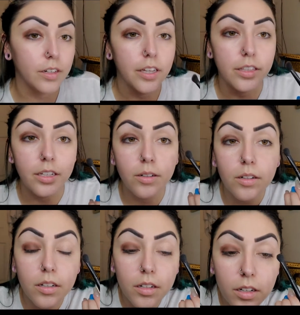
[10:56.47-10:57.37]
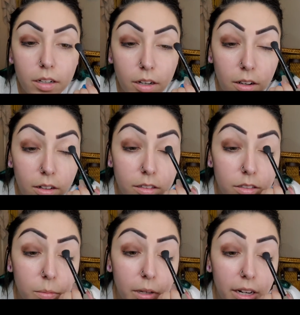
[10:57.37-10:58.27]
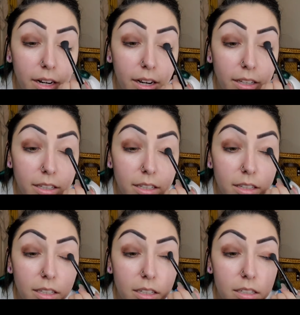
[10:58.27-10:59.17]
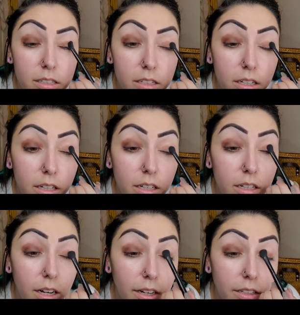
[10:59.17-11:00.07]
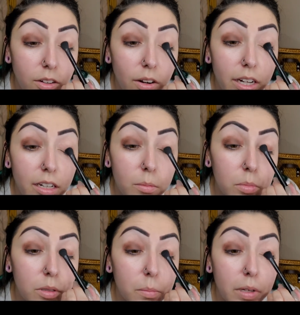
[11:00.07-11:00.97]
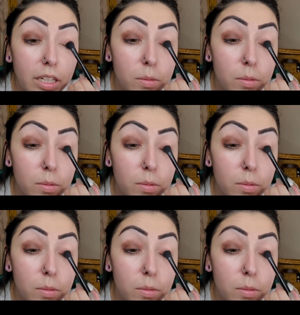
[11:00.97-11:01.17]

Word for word: and then onto my eye like this. And I know I didn't put base